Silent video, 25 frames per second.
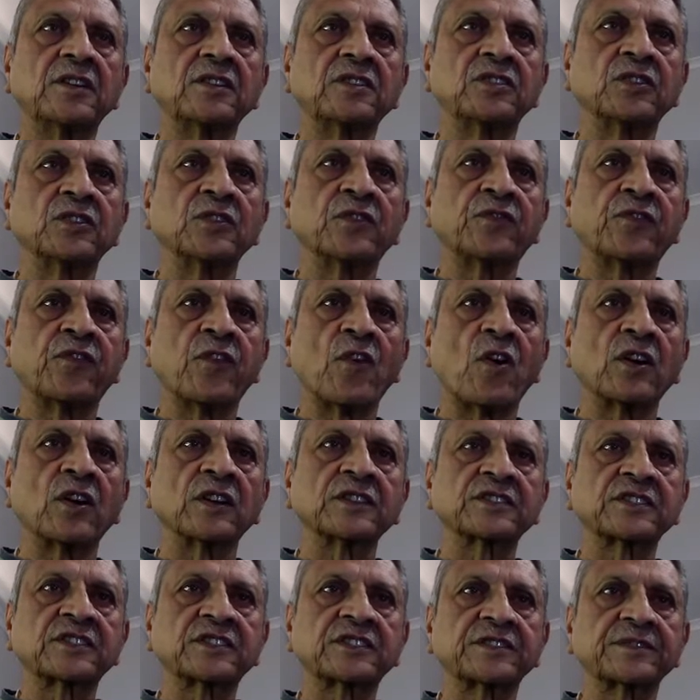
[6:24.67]
to
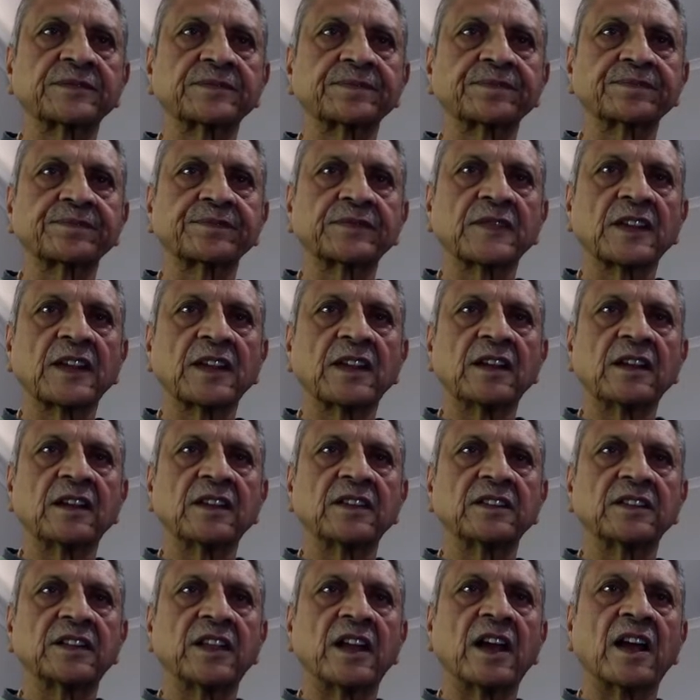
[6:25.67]
force
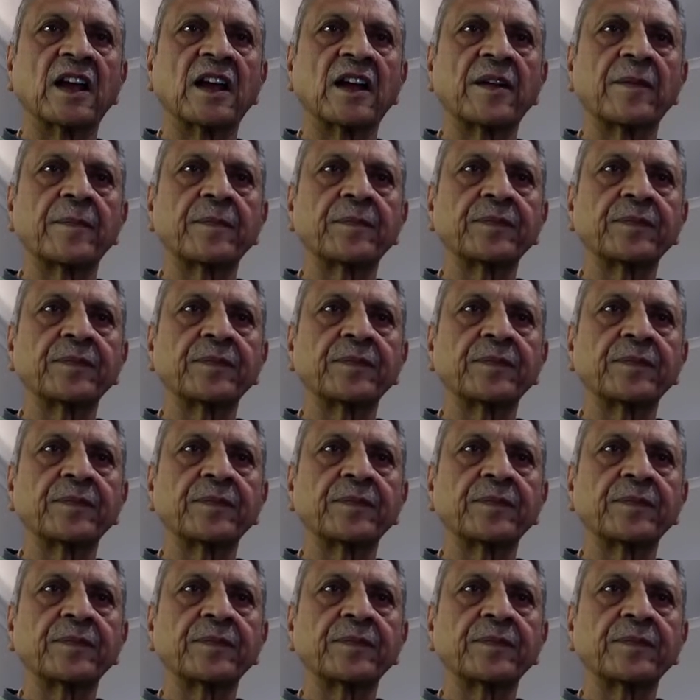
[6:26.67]
the